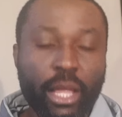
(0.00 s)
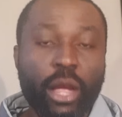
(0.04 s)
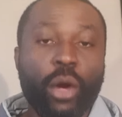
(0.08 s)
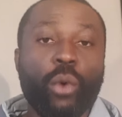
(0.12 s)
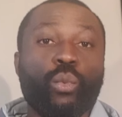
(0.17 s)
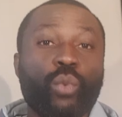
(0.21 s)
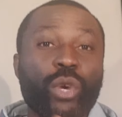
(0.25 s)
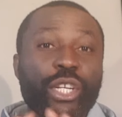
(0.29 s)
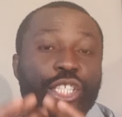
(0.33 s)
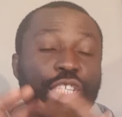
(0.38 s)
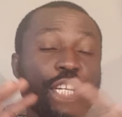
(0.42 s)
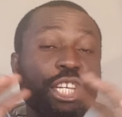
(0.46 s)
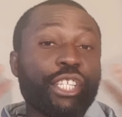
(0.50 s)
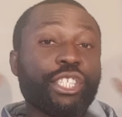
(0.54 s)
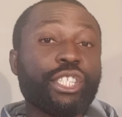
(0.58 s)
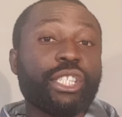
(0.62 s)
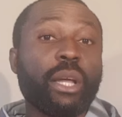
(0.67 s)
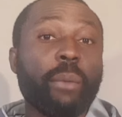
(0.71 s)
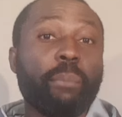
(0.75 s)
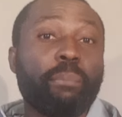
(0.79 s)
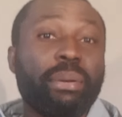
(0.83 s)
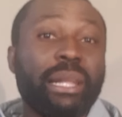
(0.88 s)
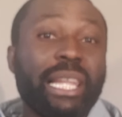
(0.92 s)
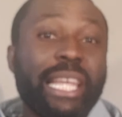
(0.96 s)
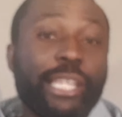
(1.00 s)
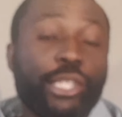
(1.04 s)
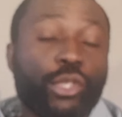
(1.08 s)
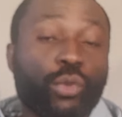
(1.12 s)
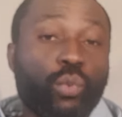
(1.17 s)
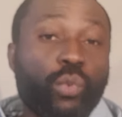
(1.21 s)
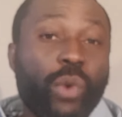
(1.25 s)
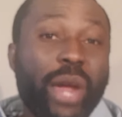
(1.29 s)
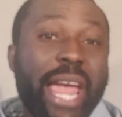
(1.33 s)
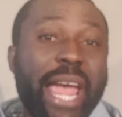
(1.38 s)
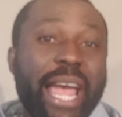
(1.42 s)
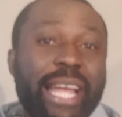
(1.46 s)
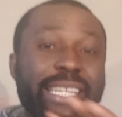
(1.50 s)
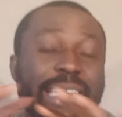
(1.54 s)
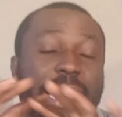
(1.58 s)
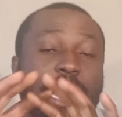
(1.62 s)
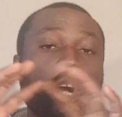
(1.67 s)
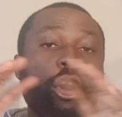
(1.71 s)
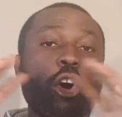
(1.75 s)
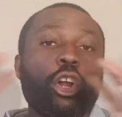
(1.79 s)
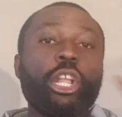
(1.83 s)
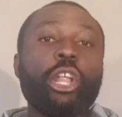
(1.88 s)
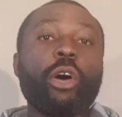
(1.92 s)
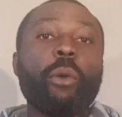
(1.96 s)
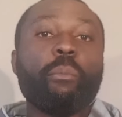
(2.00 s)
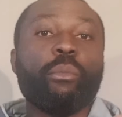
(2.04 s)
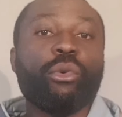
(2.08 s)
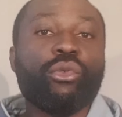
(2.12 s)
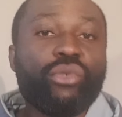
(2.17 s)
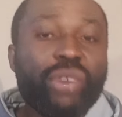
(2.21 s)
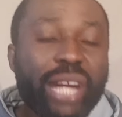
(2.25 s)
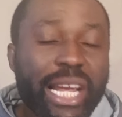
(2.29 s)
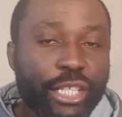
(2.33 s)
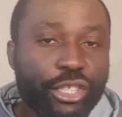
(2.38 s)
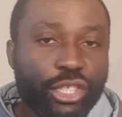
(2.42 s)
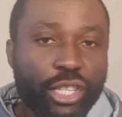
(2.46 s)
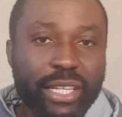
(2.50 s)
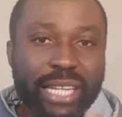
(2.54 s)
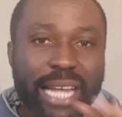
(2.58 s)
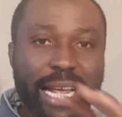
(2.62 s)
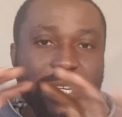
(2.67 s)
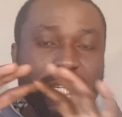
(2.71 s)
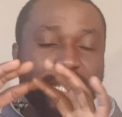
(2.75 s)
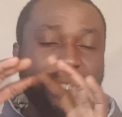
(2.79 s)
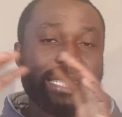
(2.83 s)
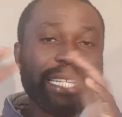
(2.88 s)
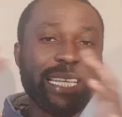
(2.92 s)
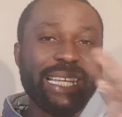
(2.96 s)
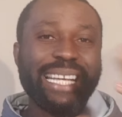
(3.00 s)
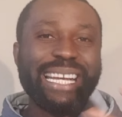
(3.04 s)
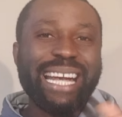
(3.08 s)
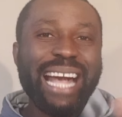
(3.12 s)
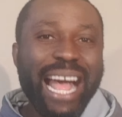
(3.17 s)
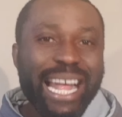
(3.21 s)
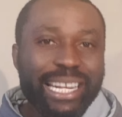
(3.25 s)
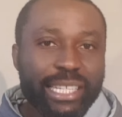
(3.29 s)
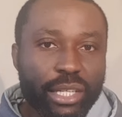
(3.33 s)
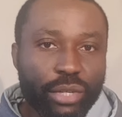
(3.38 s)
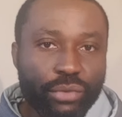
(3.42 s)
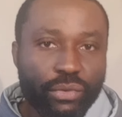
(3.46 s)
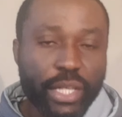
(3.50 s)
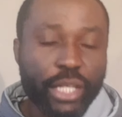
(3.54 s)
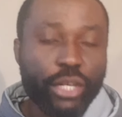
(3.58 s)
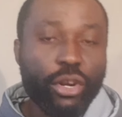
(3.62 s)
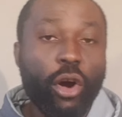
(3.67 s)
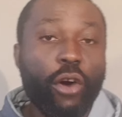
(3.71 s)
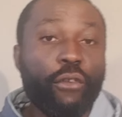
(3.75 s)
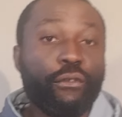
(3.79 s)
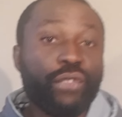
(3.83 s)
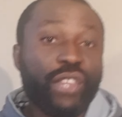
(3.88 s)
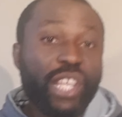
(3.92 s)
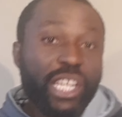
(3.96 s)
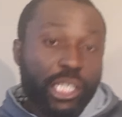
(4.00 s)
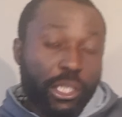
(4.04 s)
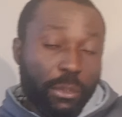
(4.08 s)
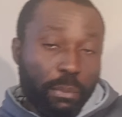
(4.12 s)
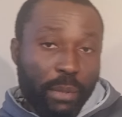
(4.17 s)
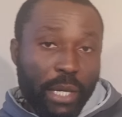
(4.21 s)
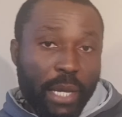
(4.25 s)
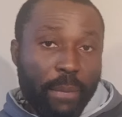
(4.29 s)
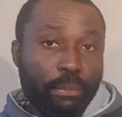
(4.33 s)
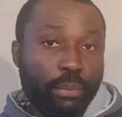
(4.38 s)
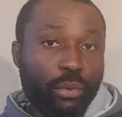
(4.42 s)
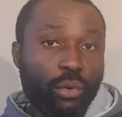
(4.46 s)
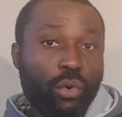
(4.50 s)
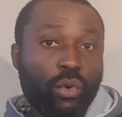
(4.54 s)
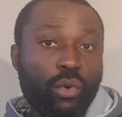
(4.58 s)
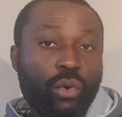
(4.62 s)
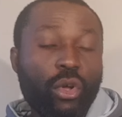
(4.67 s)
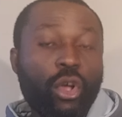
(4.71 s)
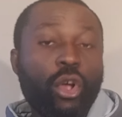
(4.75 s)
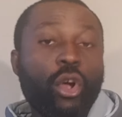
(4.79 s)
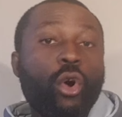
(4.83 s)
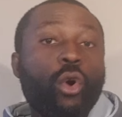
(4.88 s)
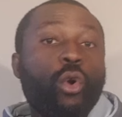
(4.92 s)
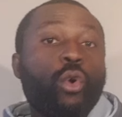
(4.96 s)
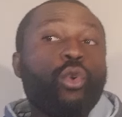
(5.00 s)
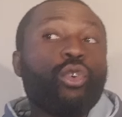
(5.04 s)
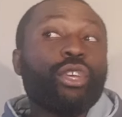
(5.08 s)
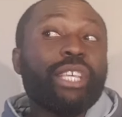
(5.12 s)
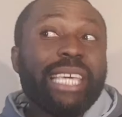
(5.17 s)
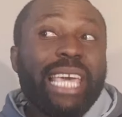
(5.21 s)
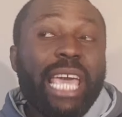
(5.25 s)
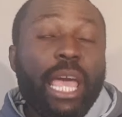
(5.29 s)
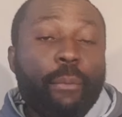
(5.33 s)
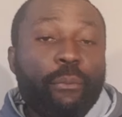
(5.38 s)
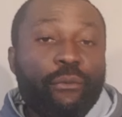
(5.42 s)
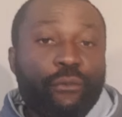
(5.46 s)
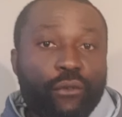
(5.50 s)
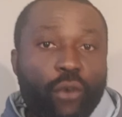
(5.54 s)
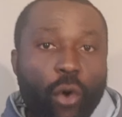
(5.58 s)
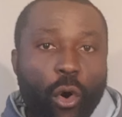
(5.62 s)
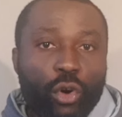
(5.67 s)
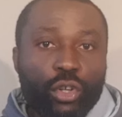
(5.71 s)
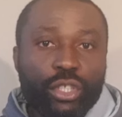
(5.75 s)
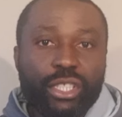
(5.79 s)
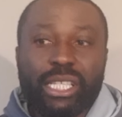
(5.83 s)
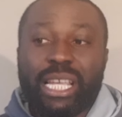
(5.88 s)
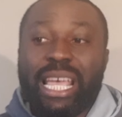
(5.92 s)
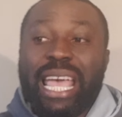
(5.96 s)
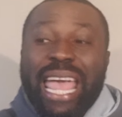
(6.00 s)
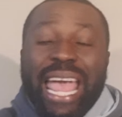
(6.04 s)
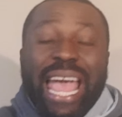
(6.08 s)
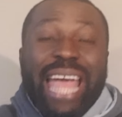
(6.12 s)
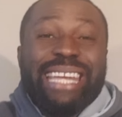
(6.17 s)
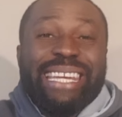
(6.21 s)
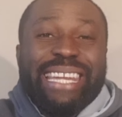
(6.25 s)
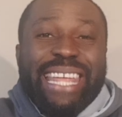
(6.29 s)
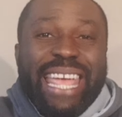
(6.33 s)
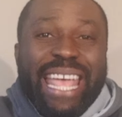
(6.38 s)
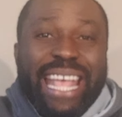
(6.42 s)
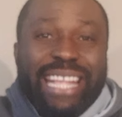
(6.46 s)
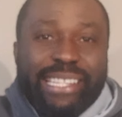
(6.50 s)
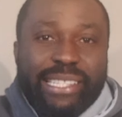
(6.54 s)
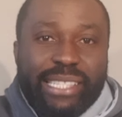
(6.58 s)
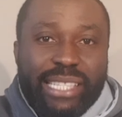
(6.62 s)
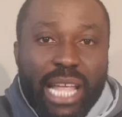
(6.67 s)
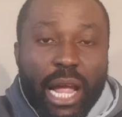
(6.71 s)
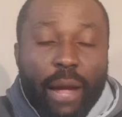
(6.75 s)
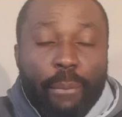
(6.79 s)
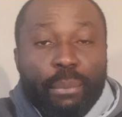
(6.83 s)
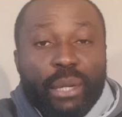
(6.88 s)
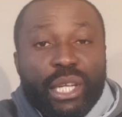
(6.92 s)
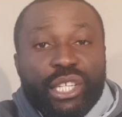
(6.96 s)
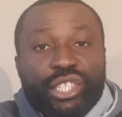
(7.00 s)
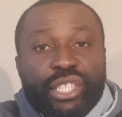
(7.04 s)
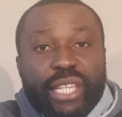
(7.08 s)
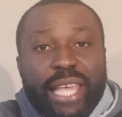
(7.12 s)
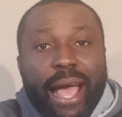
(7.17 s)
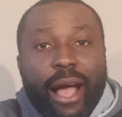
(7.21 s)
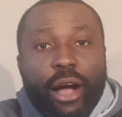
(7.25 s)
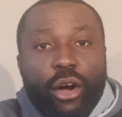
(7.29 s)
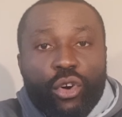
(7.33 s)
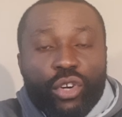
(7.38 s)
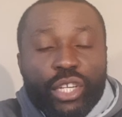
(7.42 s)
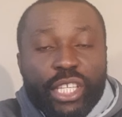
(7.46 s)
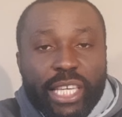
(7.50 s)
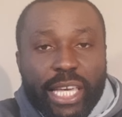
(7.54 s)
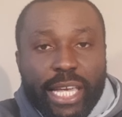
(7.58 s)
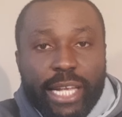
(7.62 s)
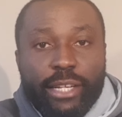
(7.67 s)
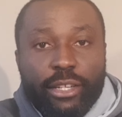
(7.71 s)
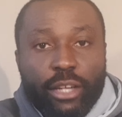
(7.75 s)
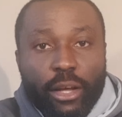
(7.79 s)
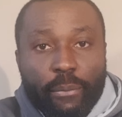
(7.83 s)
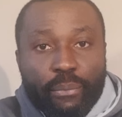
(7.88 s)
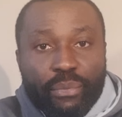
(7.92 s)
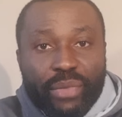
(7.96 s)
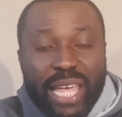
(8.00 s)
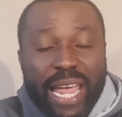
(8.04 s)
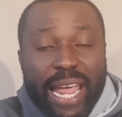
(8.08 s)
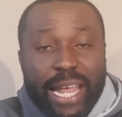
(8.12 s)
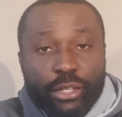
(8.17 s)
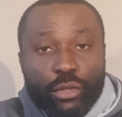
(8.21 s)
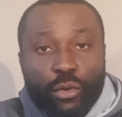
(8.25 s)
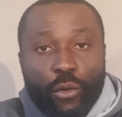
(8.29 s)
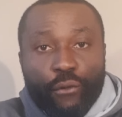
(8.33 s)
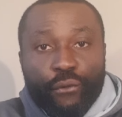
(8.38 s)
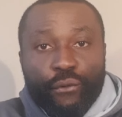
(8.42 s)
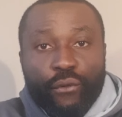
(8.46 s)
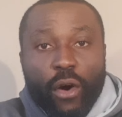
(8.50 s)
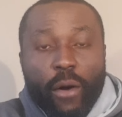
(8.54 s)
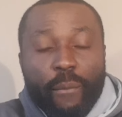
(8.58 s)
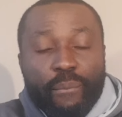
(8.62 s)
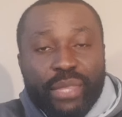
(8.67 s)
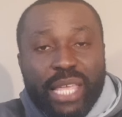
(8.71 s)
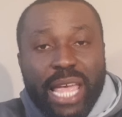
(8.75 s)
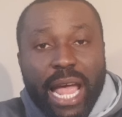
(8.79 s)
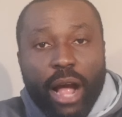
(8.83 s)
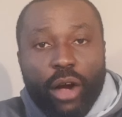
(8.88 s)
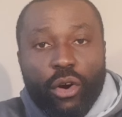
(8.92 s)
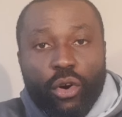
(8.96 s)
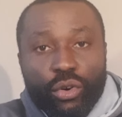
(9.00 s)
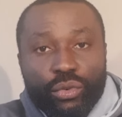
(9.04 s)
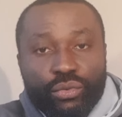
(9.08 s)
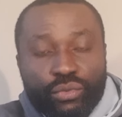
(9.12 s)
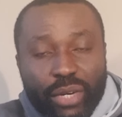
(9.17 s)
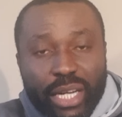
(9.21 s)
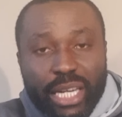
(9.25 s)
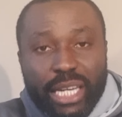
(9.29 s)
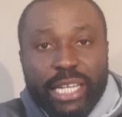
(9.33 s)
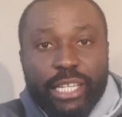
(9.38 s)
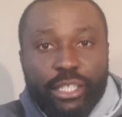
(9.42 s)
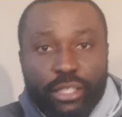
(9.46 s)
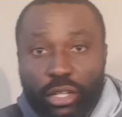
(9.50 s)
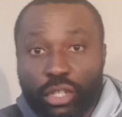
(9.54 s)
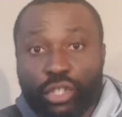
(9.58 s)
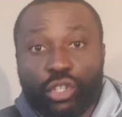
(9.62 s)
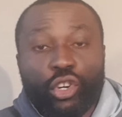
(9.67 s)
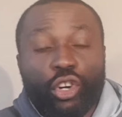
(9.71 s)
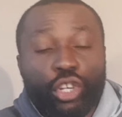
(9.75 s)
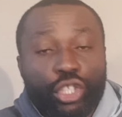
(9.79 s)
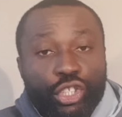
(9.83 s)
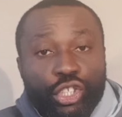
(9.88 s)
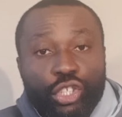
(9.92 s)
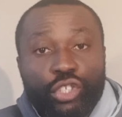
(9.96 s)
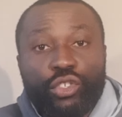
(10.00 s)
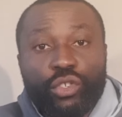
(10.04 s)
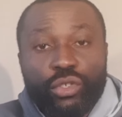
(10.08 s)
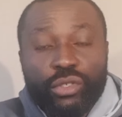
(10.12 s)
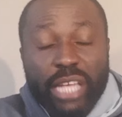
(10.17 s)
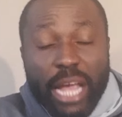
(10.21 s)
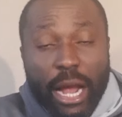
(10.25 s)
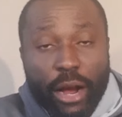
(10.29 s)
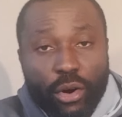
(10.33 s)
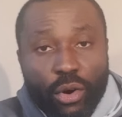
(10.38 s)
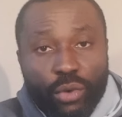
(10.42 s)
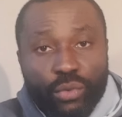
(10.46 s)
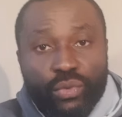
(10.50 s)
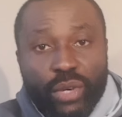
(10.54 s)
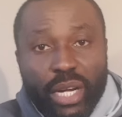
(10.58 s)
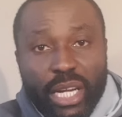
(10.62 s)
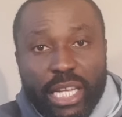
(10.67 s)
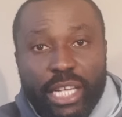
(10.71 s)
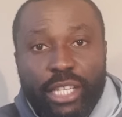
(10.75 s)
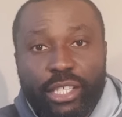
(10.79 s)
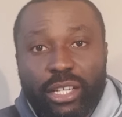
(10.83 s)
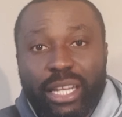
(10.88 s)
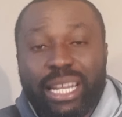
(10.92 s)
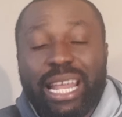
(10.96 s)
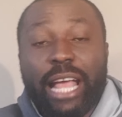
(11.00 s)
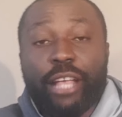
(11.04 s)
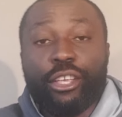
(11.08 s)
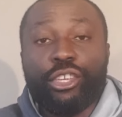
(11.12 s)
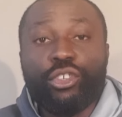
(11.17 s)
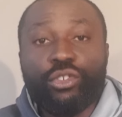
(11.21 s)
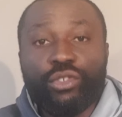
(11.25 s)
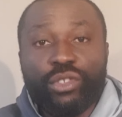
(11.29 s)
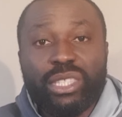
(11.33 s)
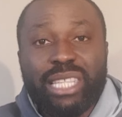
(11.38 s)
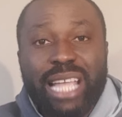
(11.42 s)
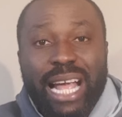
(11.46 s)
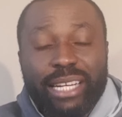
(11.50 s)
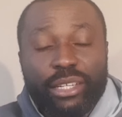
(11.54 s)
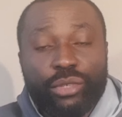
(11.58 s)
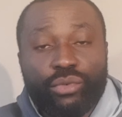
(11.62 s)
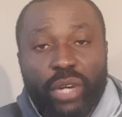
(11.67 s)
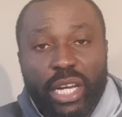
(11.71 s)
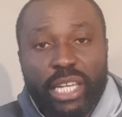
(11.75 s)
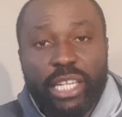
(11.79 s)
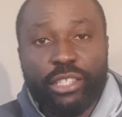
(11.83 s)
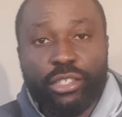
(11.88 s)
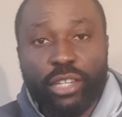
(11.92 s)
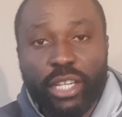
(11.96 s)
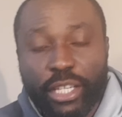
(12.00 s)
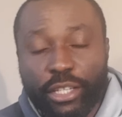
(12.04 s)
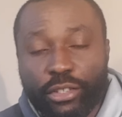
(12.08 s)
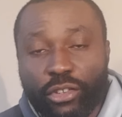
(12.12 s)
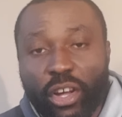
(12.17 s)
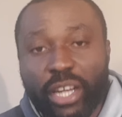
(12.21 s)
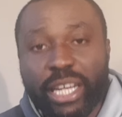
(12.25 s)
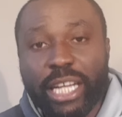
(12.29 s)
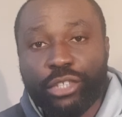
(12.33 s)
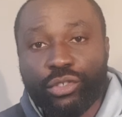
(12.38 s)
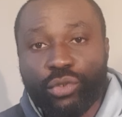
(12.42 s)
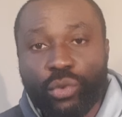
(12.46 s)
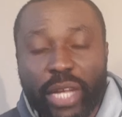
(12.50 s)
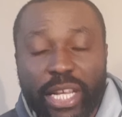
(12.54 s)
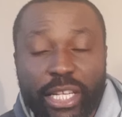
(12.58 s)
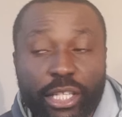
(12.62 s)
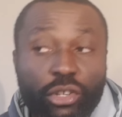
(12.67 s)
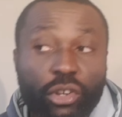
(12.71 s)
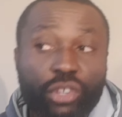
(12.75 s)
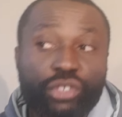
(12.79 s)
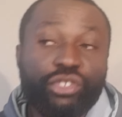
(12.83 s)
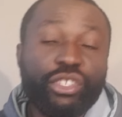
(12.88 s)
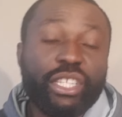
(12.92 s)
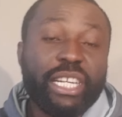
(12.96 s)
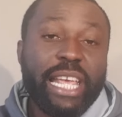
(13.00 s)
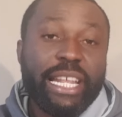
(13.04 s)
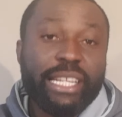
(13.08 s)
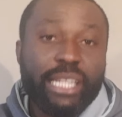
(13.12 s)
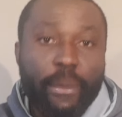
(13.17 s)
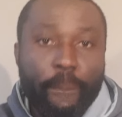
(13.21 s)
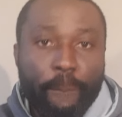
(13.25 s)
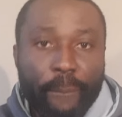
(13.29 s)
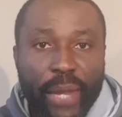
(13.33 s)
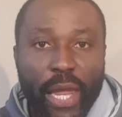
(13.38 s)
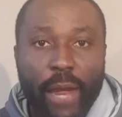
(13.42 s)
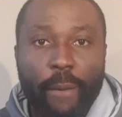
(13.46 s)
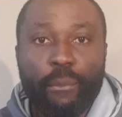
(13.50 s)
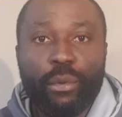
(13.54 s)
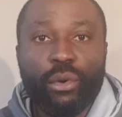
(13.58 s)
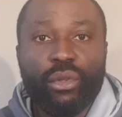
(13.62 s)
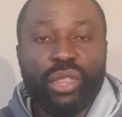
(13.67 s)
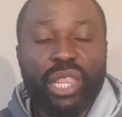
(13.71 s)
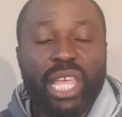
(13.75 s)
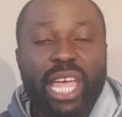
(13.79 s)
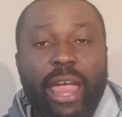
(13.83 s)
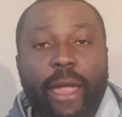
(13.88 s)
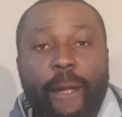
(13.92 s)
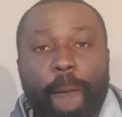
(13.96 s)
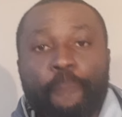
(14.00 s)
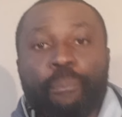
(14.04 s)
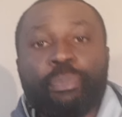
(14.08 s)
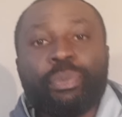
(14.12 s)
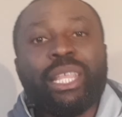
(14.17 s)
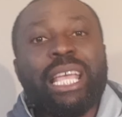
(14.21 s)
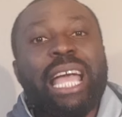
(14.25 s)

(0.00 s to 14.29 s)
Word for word: which is the place where the collaboration, that is the gathering of these people who came forth and they established their own kingdom there to form their own religion, to continue their own religion and use that religion in order to indoctrinate the people there.